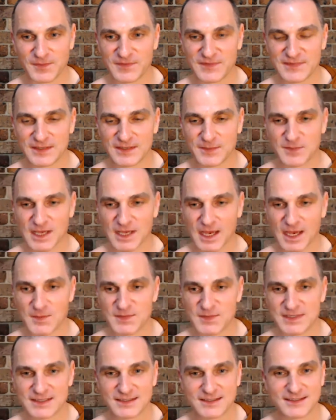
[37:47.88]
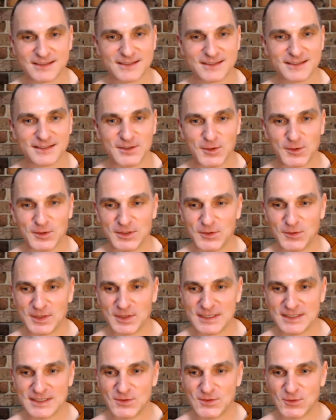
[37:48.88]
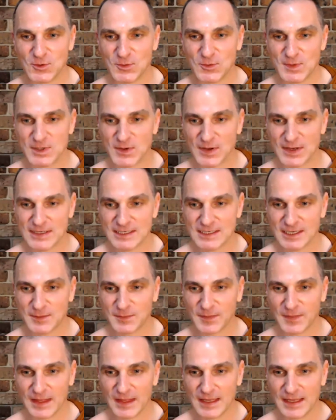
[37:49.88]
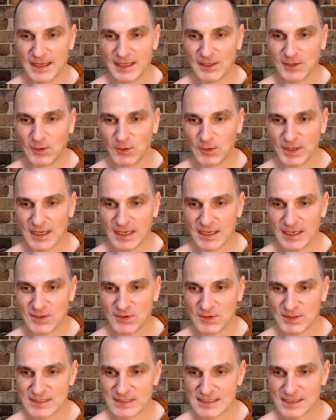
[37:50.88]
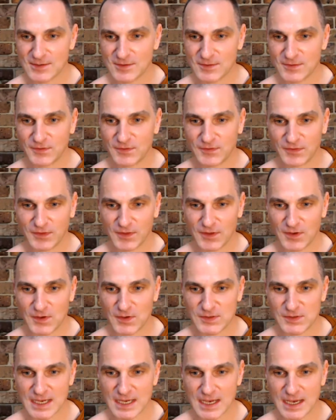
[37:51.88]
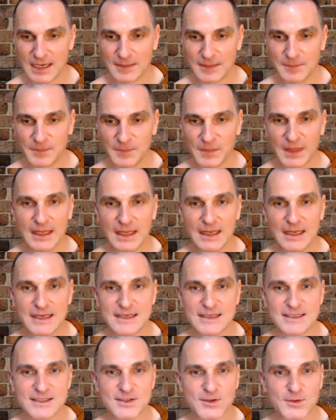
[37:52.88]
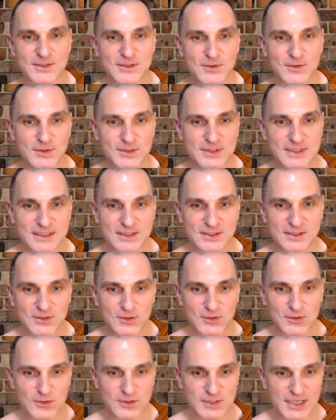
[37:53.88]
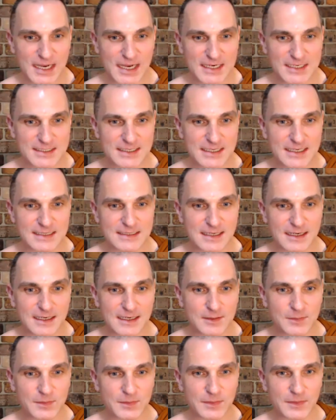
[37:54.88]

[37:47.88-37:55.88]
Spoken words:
sometimes, you know, you're doing a Zoom and you end up looking at yourself the whole time. So it's good to change things up.